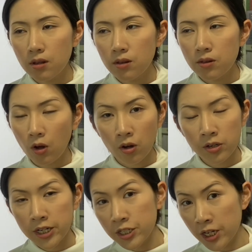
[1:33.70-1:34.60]
The
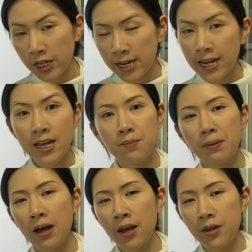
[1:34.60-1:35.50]
condition indicated
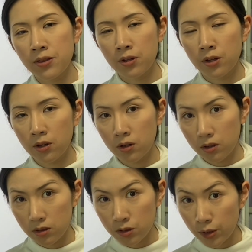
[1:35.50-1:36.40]
by the
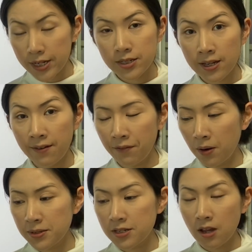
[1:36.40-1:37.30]
transitive
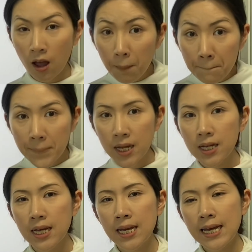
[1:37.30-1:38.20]
verb stop
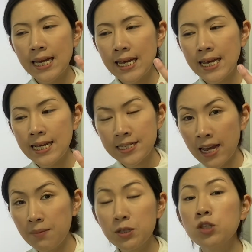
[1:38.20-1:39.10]
is
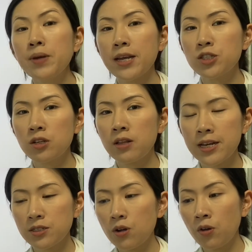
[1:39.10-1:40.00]
able to be acted
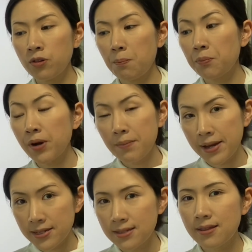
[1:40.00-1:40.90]
on the
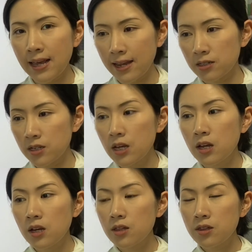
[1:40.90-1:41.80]
premise that
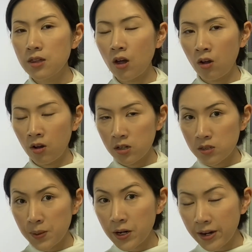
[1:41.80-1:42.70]
the
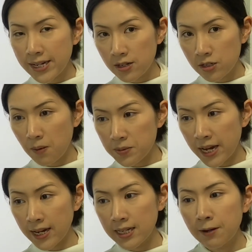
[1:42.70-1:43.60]
speaker as a
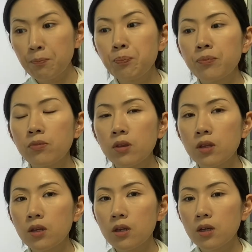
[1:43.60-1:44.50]
subject
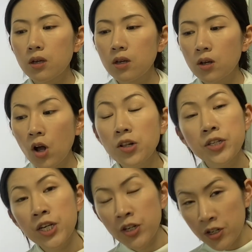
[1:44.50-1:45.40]

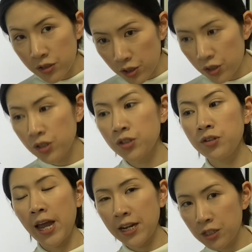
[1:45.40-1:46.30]
continues
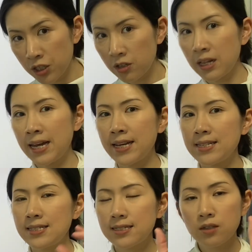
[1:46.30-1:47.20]
to
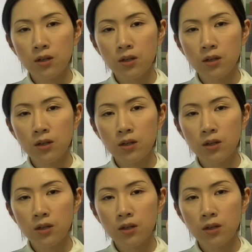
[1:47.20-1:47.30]
actualize